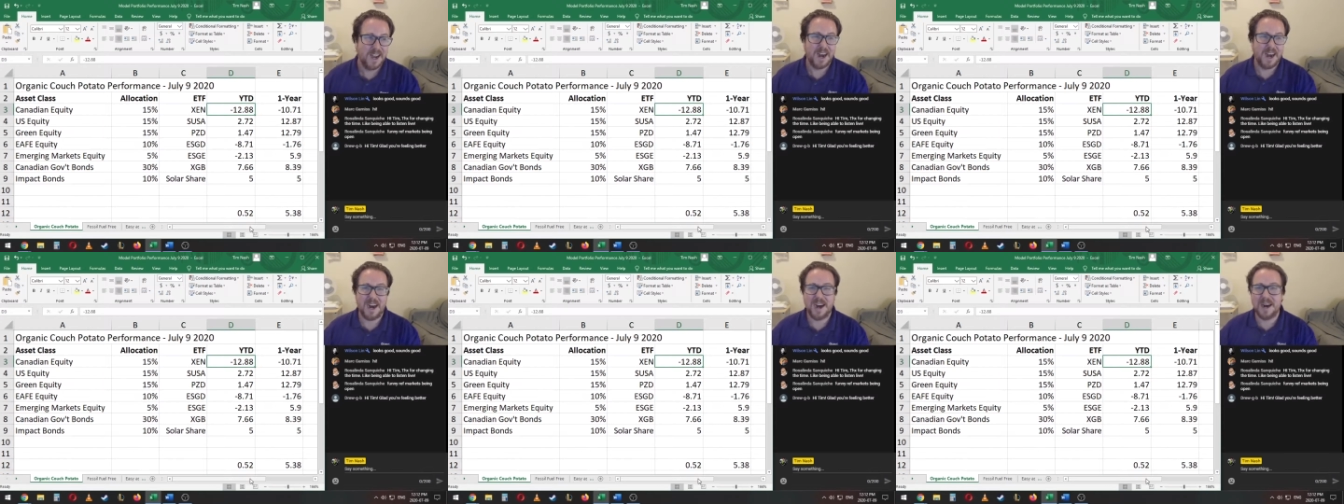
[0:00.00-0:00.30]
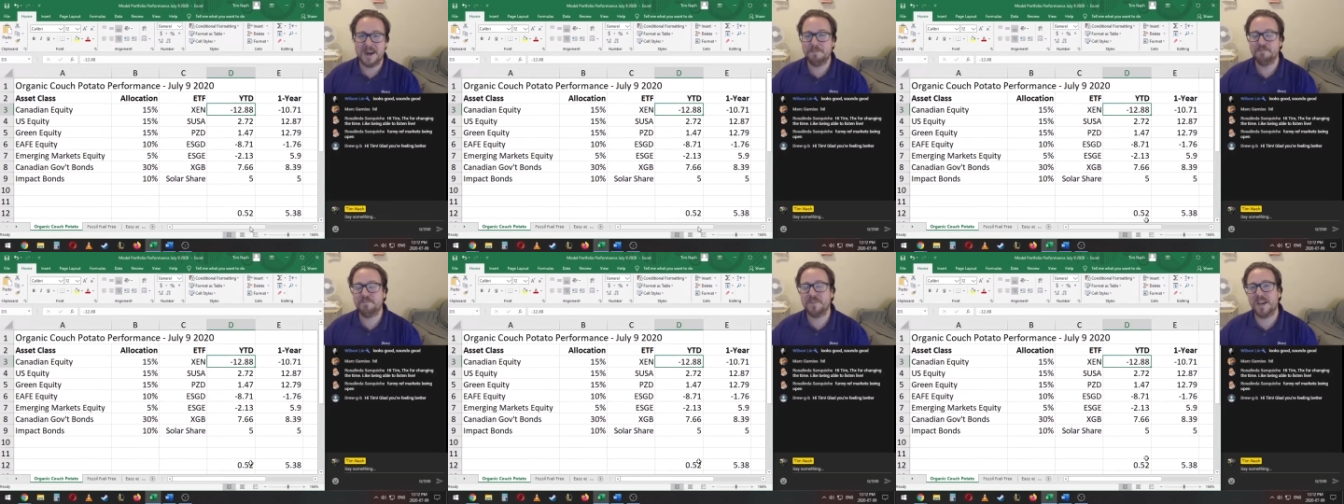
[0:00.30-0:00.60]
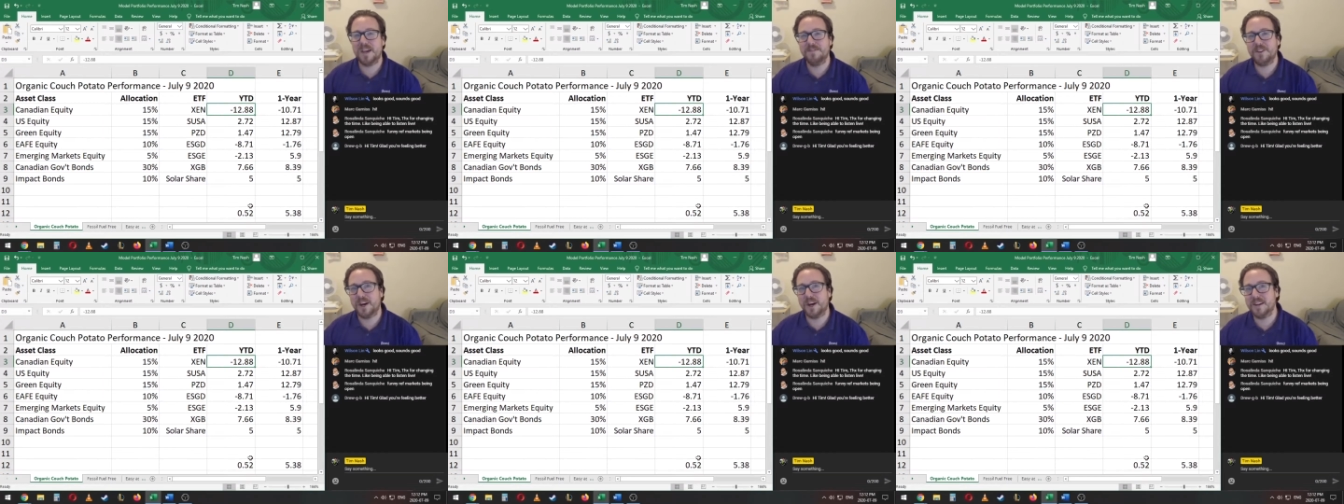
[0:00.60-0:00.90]

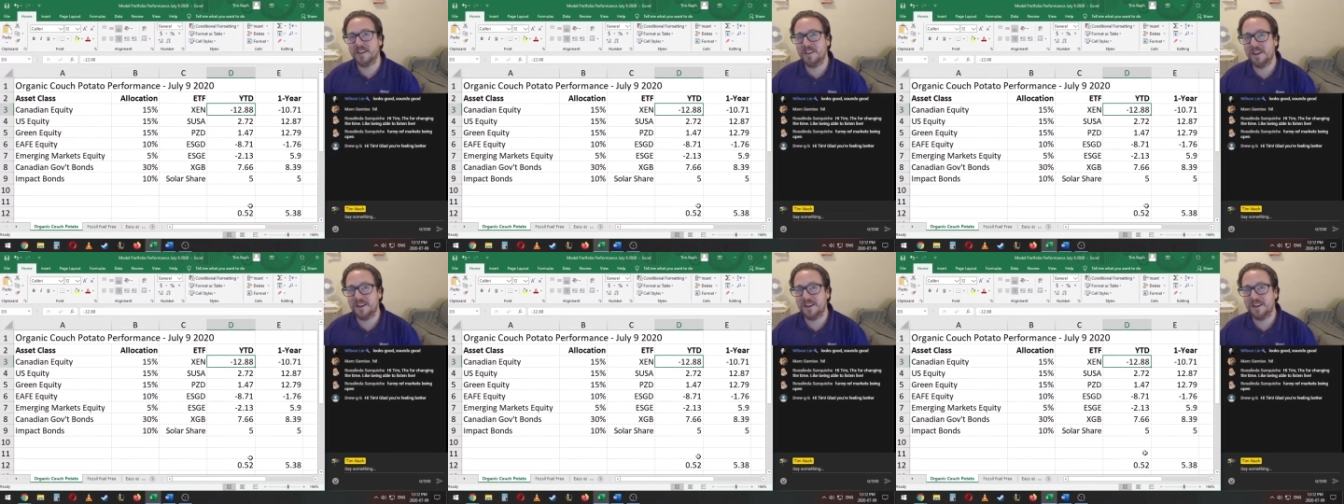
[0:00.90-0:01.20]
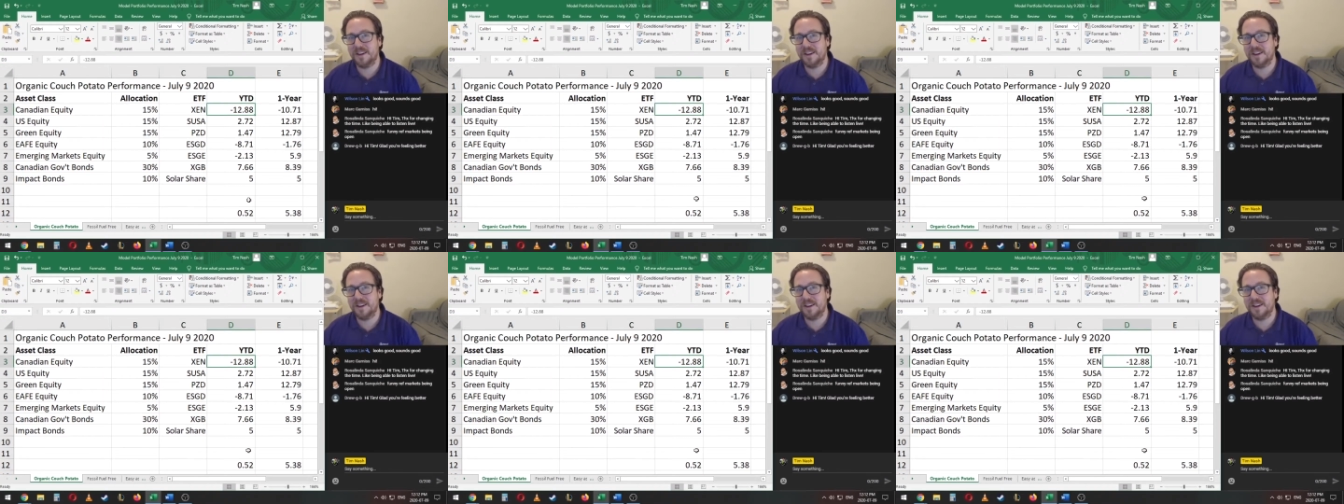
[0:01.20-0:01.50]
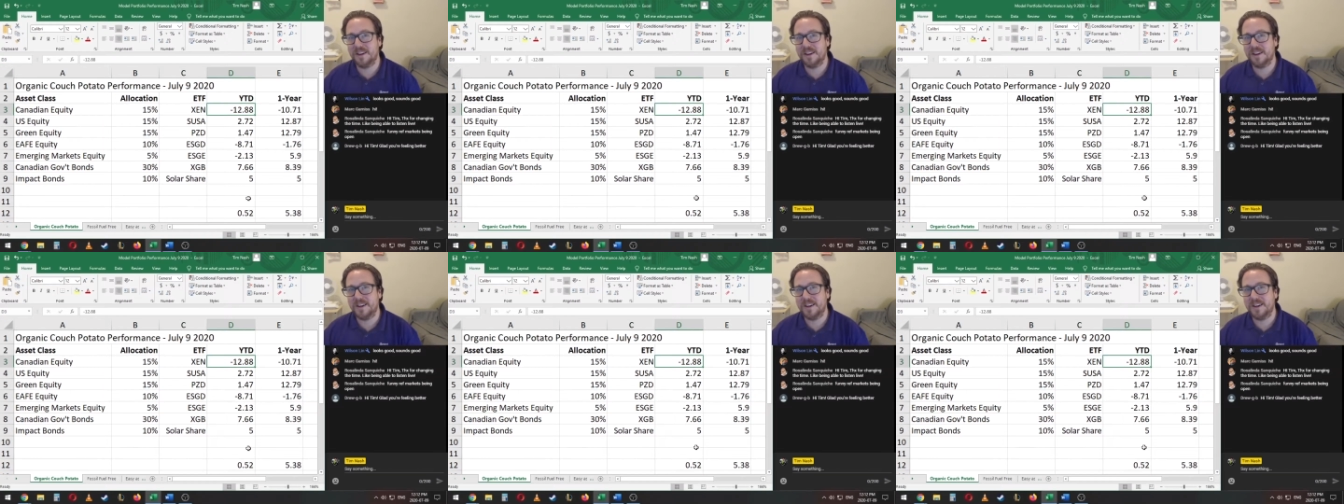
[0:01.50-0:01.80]
I've got a lot of
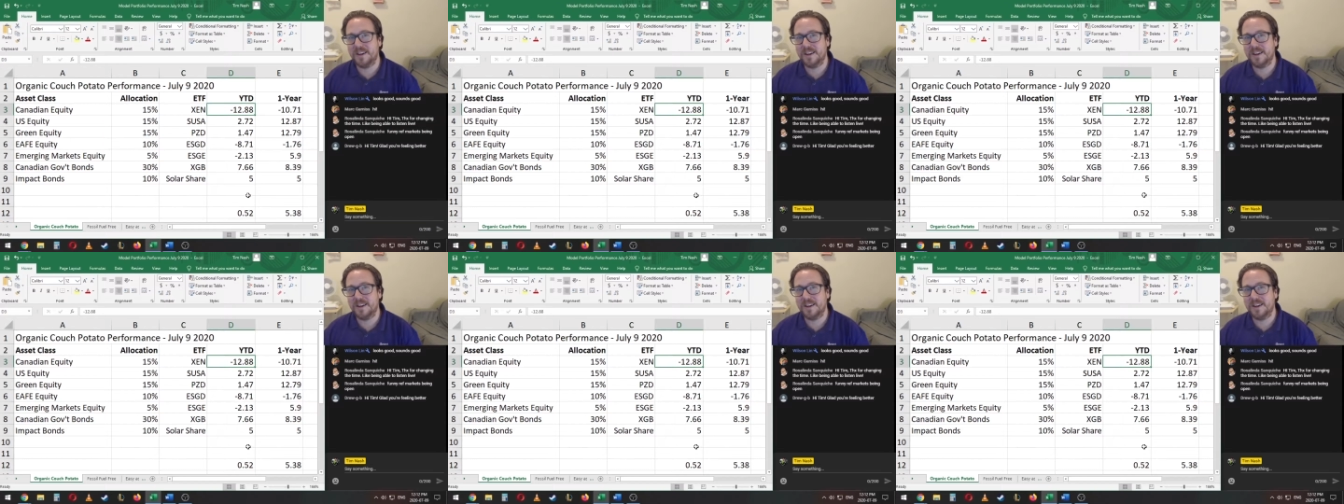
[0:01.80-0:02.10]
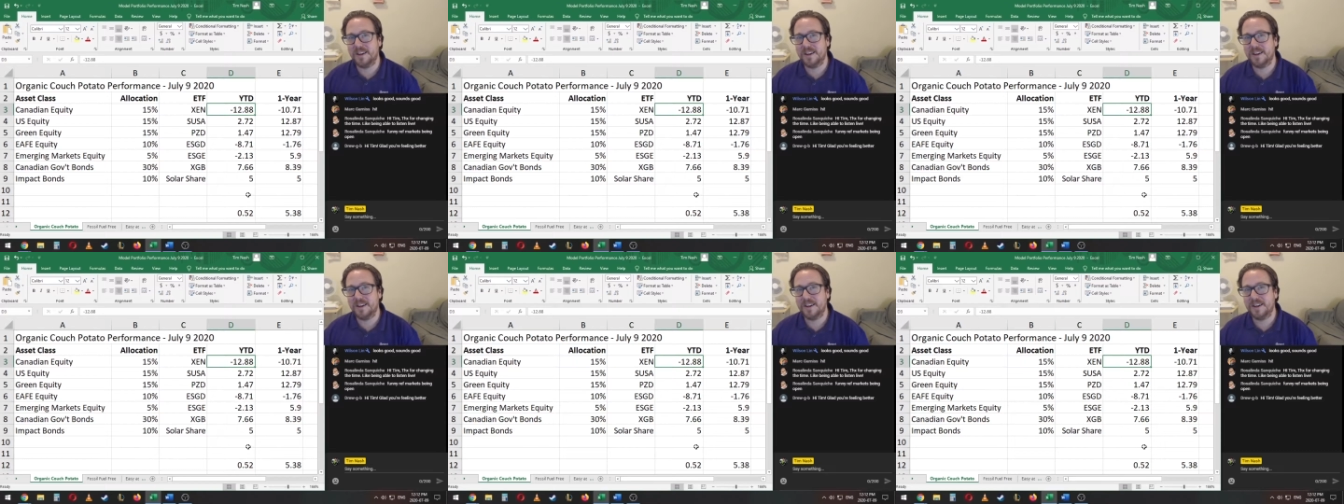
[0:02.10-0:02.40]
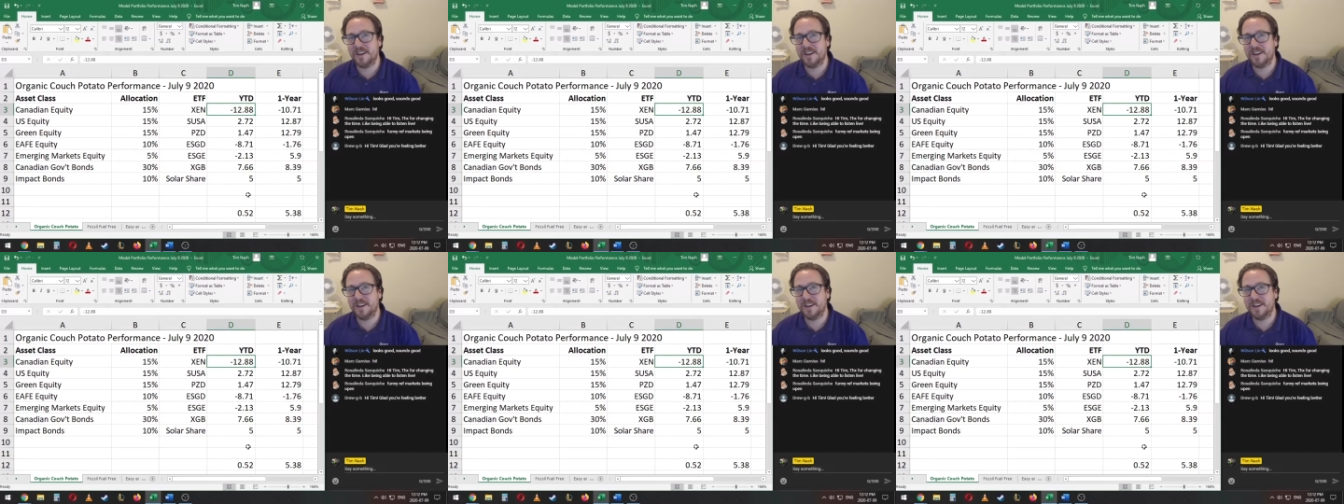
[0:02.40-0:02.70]
feelings about this.
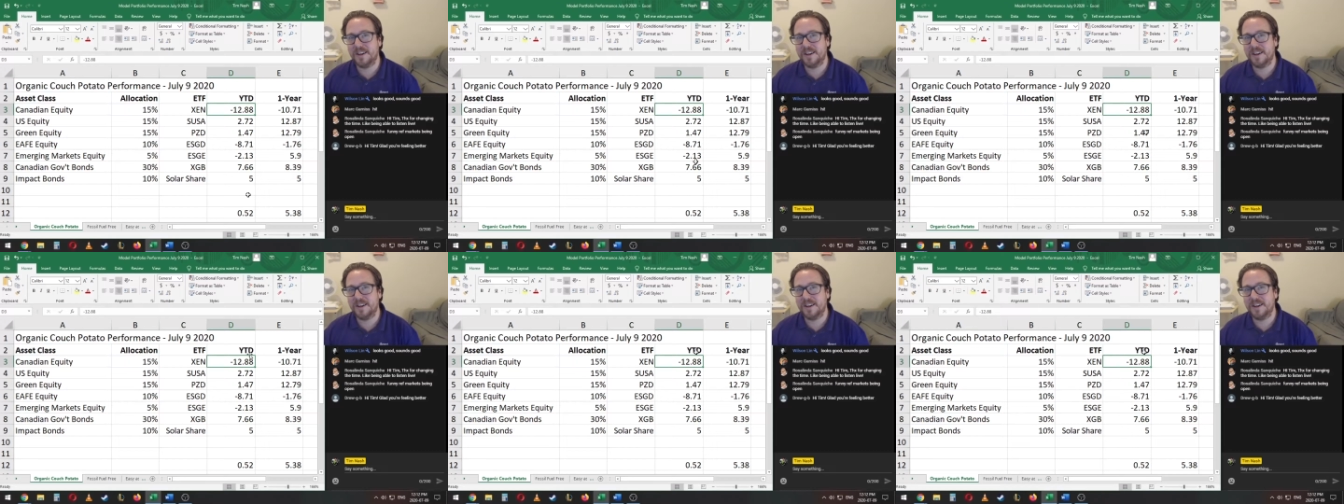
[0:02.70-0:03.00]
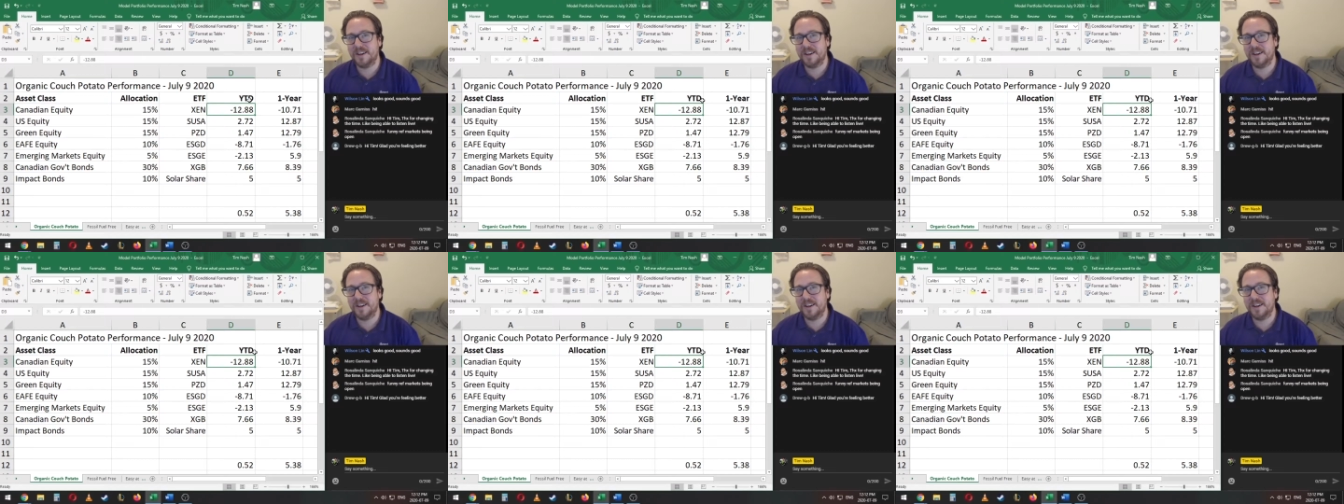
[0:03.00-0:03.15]
I've got,